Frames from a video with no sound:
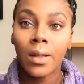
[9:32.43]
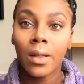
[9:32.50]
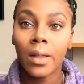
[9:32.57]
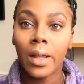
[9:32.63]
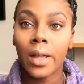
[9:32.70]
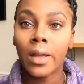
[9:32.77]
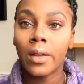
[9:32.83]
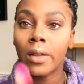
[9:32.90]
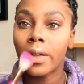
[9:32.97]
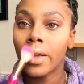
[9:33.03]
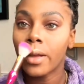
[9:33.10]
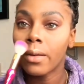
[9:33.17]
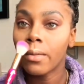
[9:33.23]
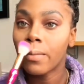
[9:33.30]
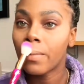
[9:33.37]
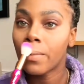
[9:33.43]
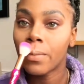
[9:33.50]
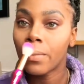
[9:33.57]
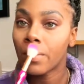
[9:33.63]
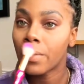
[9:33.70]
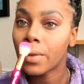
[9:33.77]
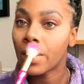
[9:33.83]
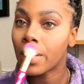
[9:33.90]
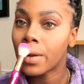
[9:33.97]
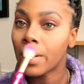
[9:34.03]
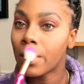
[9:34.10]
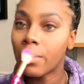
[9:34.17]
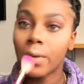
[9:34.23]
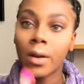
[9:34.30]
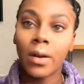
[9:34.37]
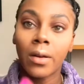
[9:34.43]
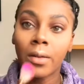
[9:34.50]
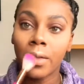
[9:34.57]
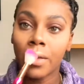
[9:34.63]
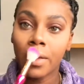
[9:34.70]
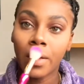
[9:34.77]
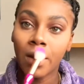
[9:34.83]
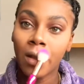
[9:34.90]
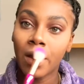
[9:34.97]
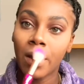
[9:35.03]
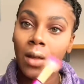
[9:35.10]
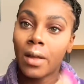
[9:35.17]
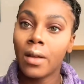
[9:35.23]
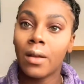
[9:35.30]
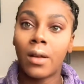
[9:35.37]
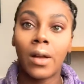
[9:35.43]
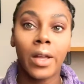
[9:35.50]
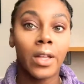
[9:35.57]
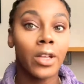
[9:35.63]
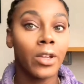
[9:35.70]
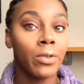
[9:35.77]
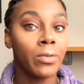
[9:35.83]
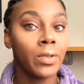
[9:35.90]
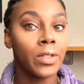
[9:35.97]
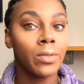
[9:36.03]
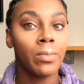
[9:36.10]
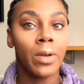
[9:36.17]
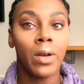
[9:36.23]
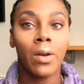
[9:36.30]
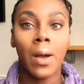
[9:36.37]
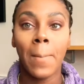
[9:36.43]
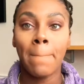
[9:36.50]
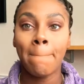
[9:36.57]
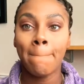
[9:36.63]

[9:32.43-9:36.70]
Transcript: lately, not anymore. My Cupid's bow,